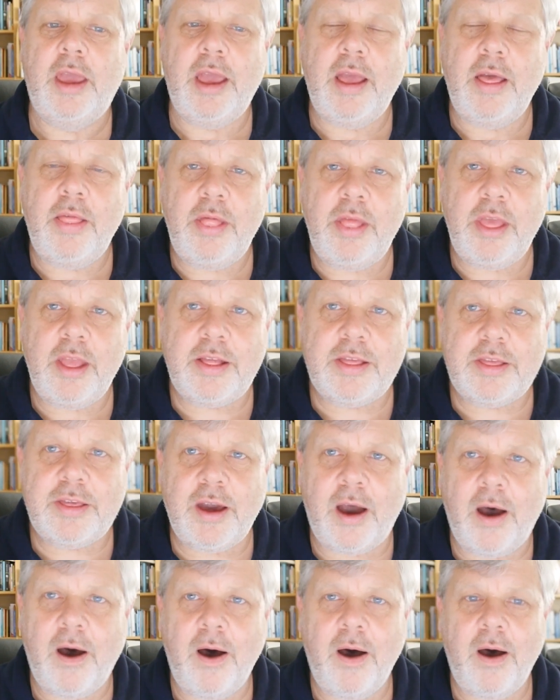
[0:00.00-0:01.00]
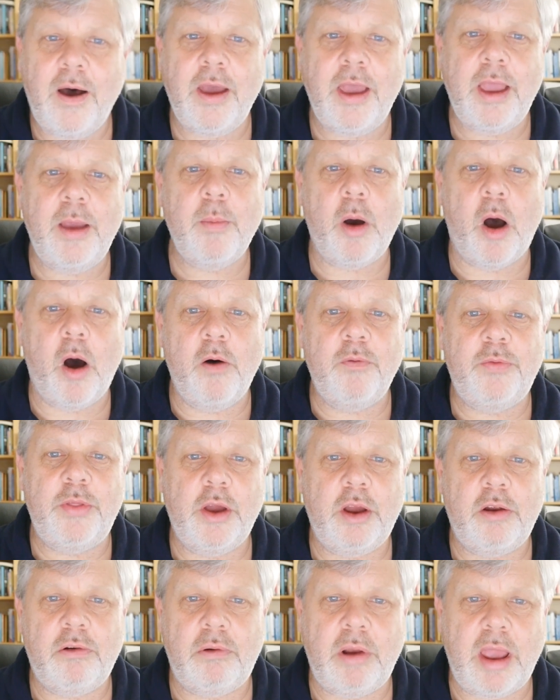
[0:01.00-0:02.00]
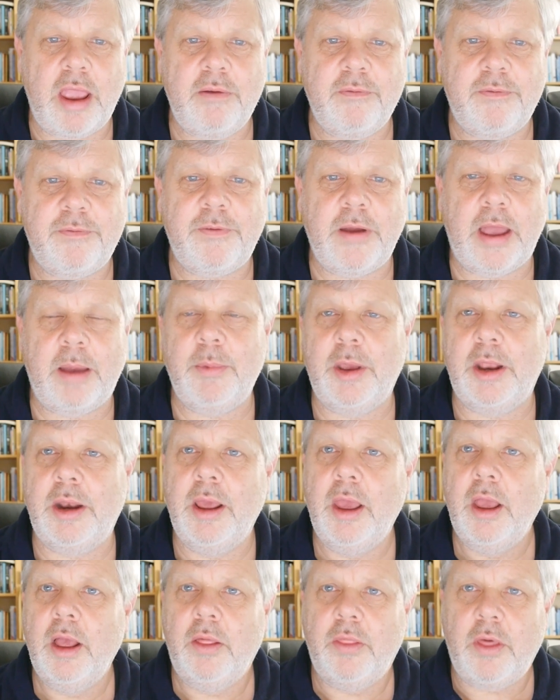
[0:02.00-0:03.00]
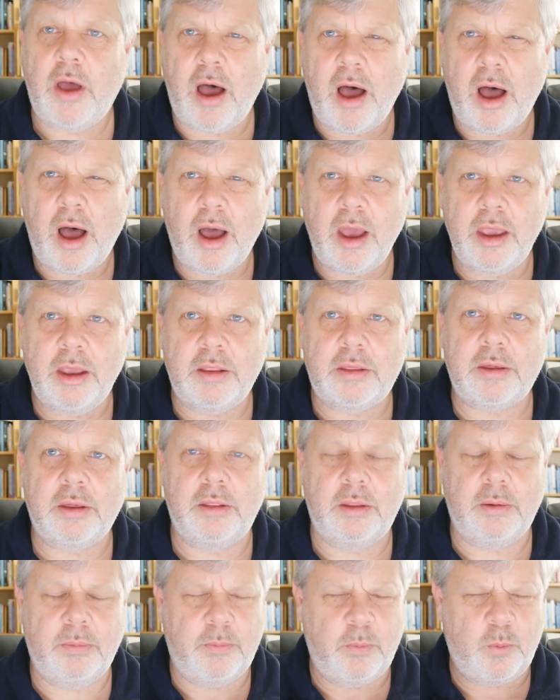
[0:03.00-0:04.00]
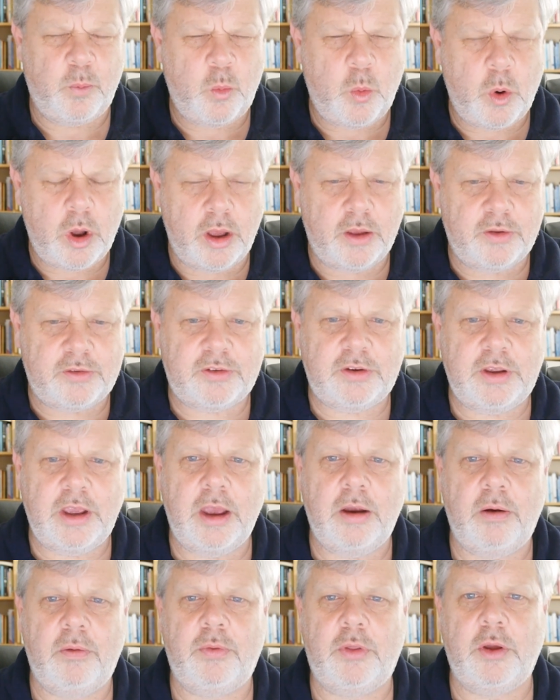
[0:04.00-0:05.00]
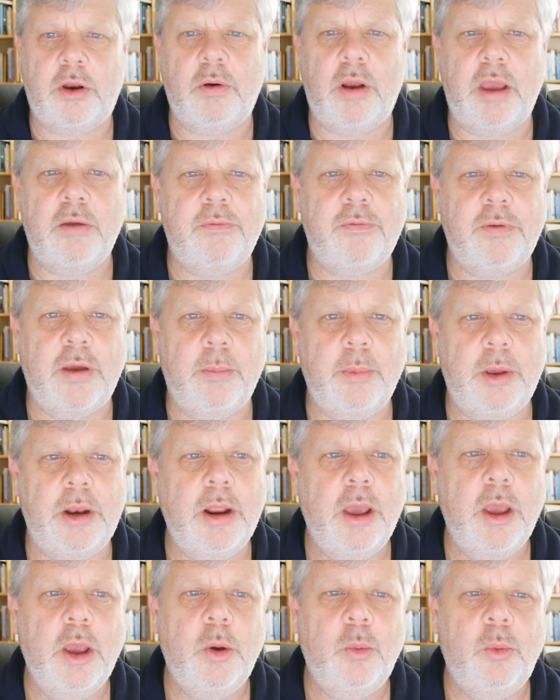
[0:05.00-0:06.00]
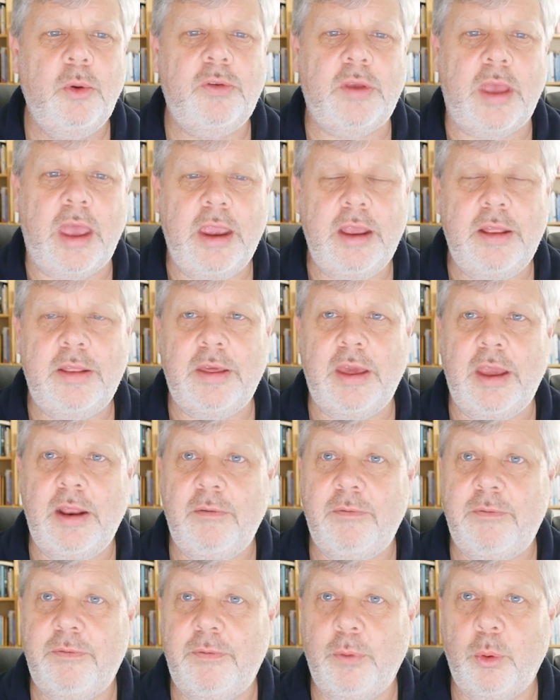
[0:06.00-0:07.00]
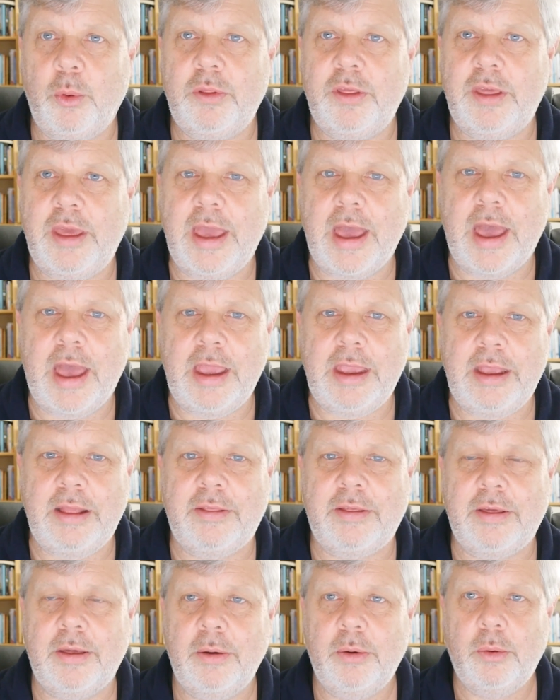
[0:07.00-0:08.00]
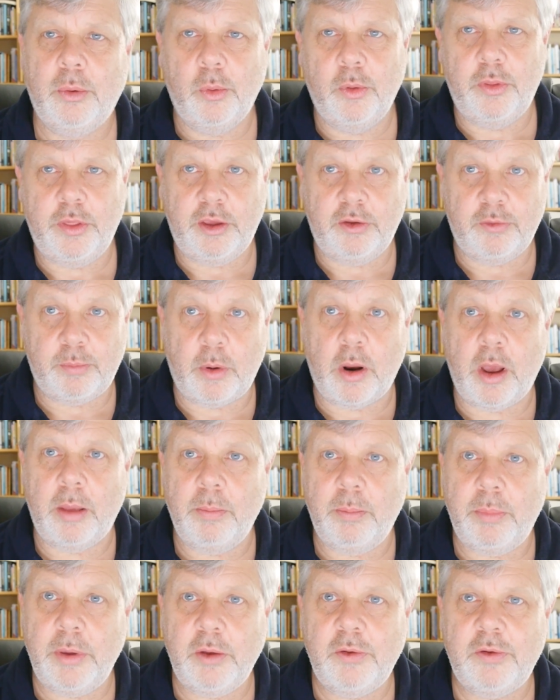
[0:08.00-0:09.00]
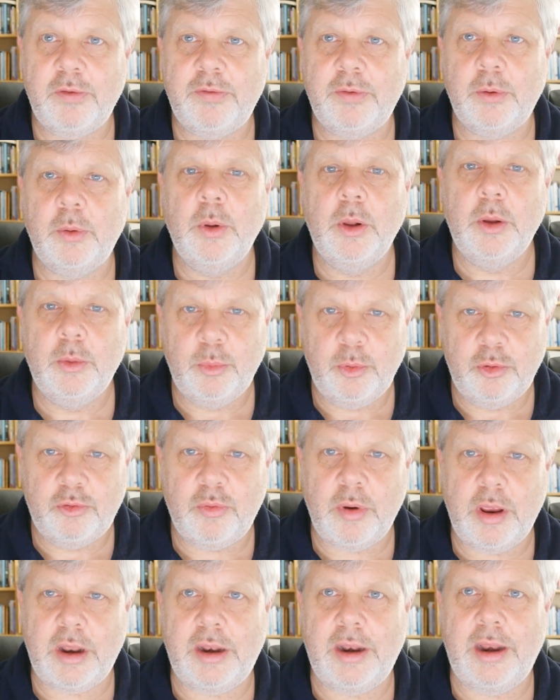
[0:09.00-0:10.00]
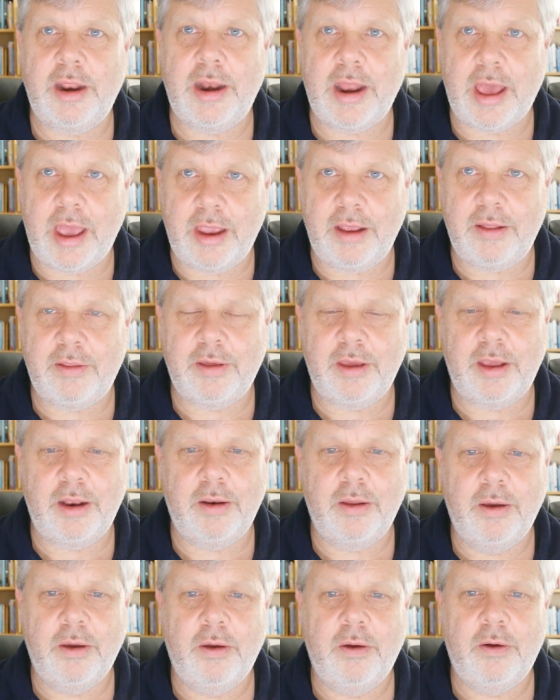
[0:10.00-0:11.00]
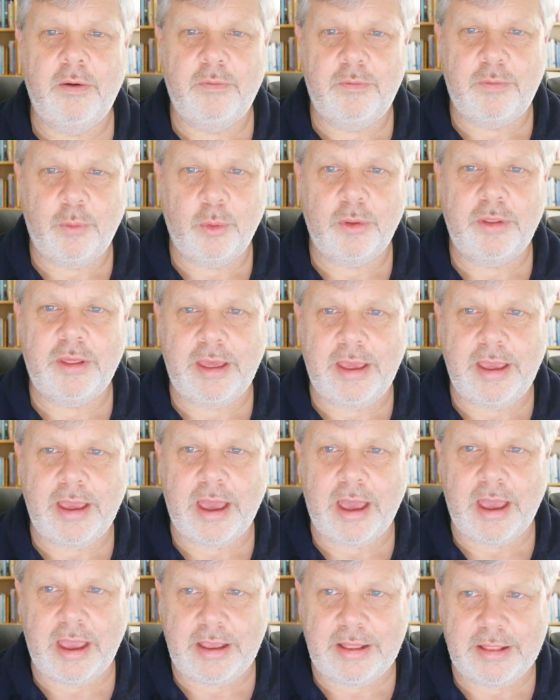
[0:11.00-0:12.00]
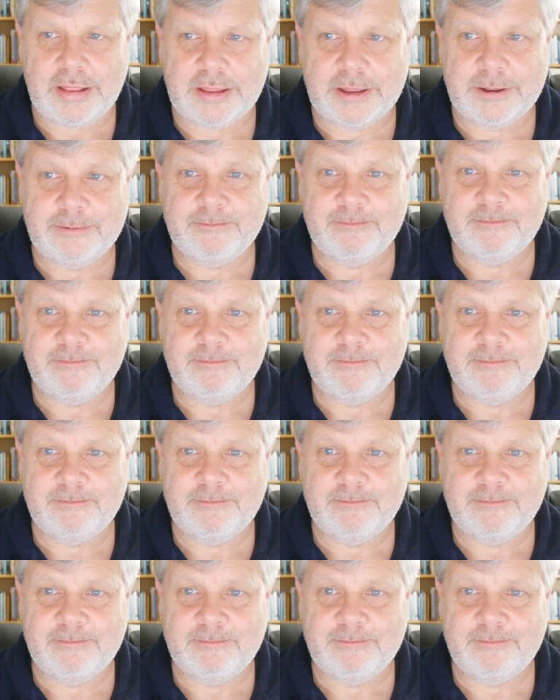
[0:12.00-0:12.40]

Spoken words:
At the time of the Great Famine, the height and the worst year of the Great Famine was 1848. All Things Bright and Beautiful was written in 1848.